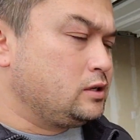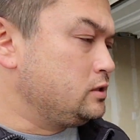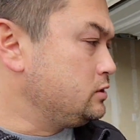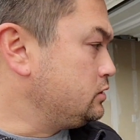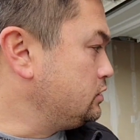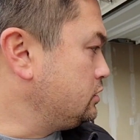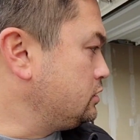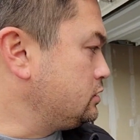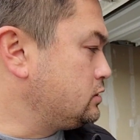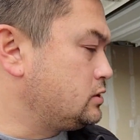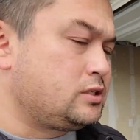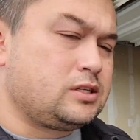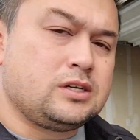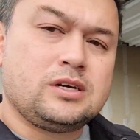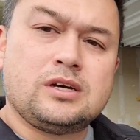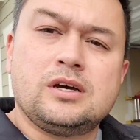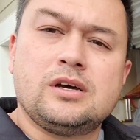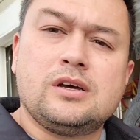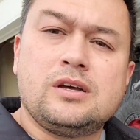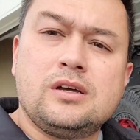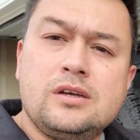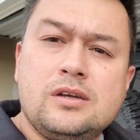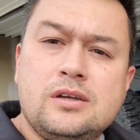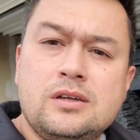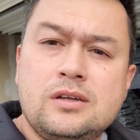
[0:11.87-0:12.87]
Just
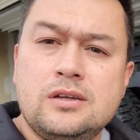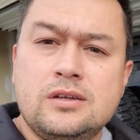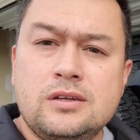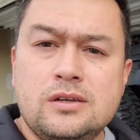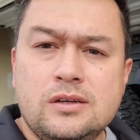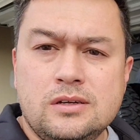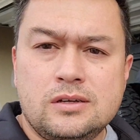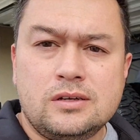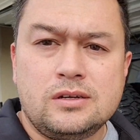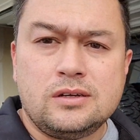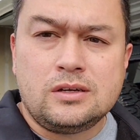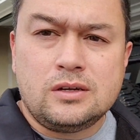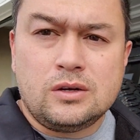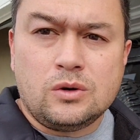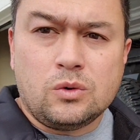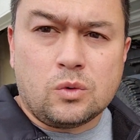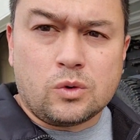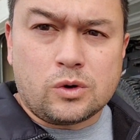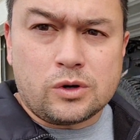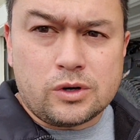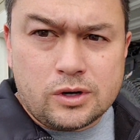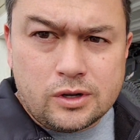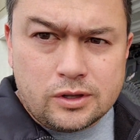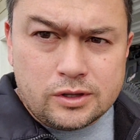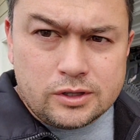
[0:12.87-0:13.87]

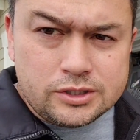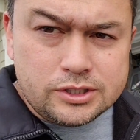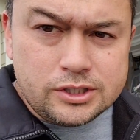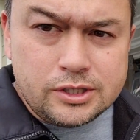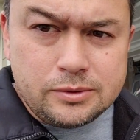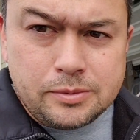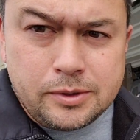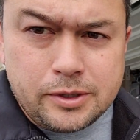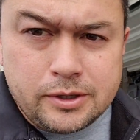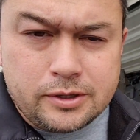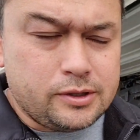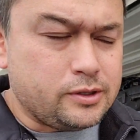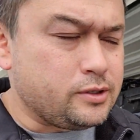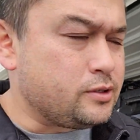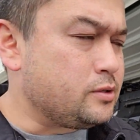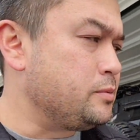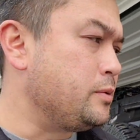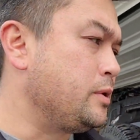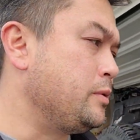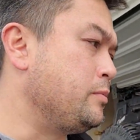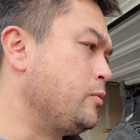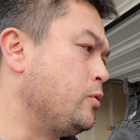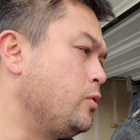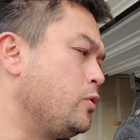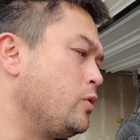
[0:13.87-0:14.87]
working on the Jeep here a little
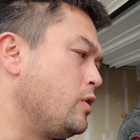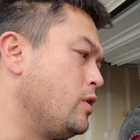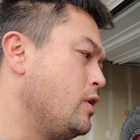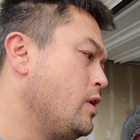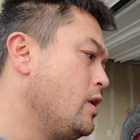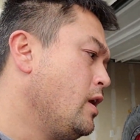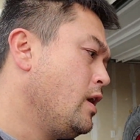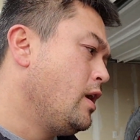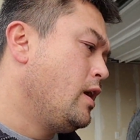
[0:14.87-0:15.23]
bit more,